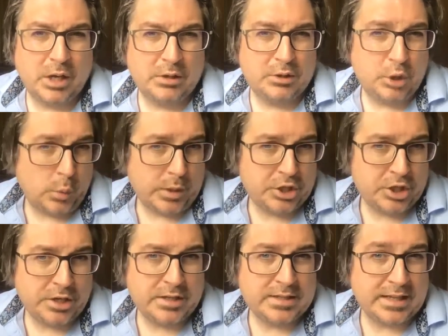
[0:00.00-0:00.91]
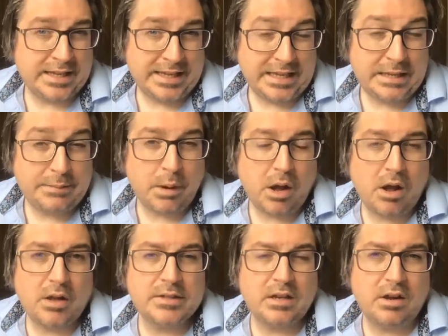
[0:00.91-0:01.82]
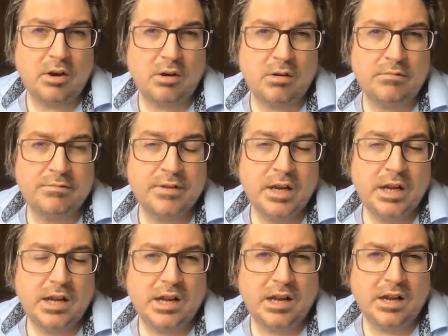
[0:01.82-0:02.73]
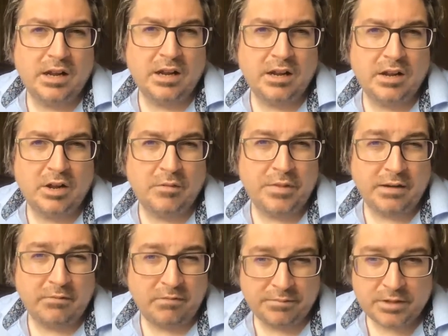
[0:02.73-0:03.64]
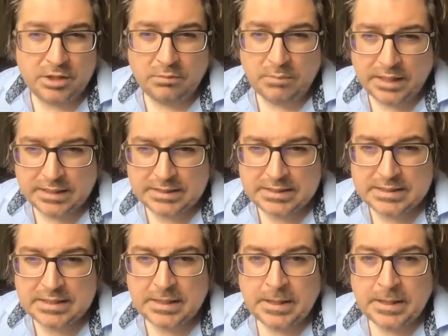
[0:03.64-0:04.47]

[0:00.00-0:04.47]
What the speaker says: tuition as a key part of their revenue mix.